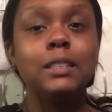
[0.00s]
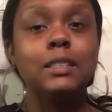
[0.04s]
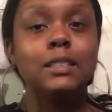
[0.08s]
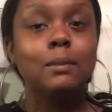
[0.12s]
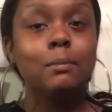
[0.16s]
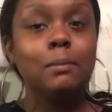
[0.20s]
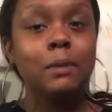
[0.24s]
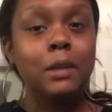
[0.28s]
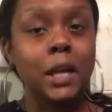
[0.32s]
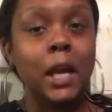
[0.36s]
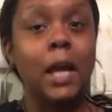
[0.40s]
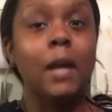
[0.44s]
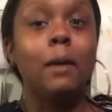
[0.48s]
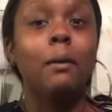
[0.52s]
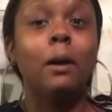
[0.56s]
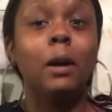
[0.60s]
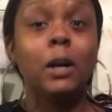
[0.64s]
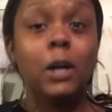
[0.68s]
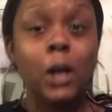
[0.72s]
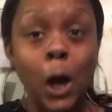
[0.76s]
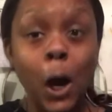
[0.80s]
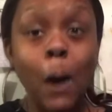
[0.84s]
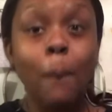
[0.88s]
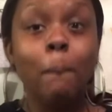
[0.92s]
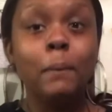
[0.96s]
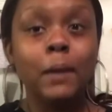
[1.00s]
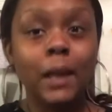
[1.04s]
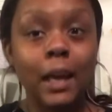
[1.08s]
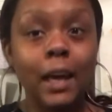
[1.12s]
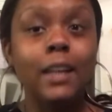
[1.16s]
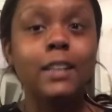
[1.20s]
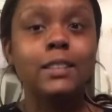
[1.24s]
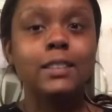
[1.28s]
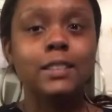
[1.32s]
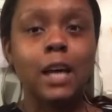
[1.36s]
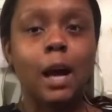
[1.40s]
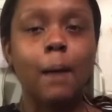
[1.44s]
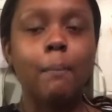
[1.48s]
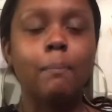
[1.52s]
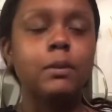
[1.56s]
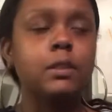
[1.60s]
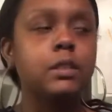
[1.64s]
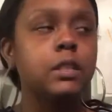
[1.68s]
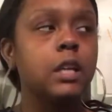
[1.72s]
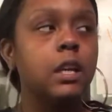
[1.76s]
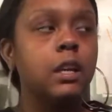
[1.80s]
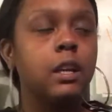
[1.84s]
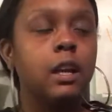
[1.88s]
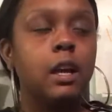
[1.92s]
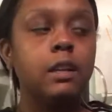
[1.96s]
some cupcake toppers.
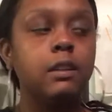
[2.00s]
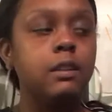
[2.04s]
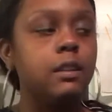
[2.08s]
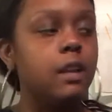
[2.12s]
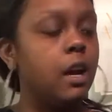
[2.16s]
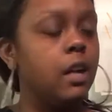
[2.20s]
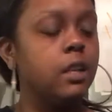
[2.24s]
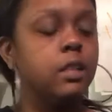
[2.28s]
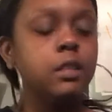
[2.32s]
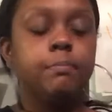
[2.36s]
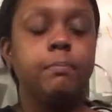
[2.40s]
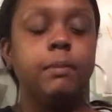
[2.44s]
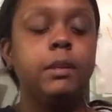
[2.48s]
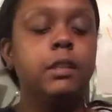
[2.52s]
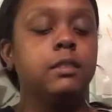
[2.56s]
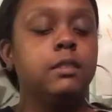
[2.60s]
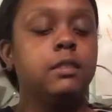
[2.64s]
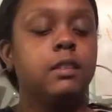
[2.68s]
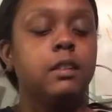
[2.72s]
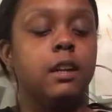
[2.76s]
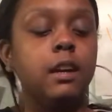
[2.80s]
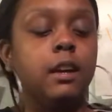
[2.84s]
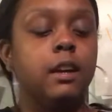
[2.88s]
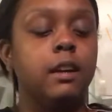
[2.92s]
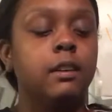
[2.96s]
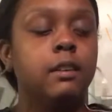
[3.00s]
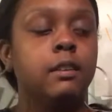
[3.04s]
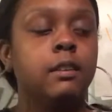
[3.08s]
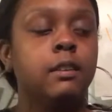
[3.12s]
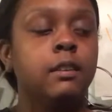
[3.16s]
Can I not speak today?